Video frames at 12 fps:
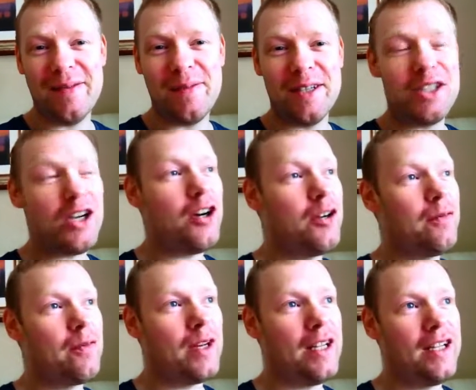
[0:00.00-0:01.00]
which
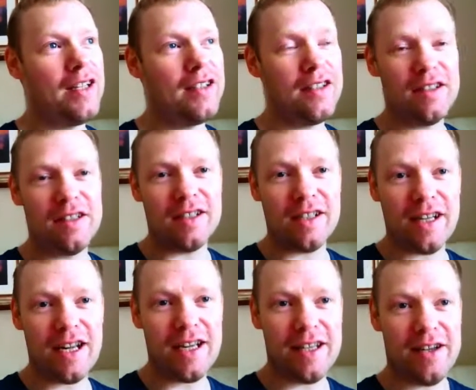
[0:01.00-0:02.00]
hopefully doesn't
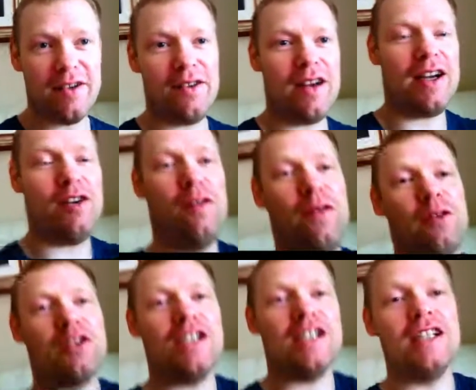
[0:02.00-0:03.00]
scare you out of your
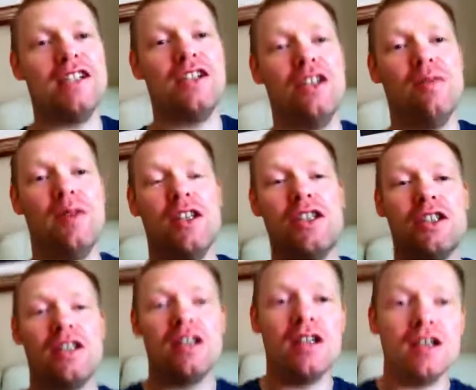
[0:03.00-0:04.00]
seats too much.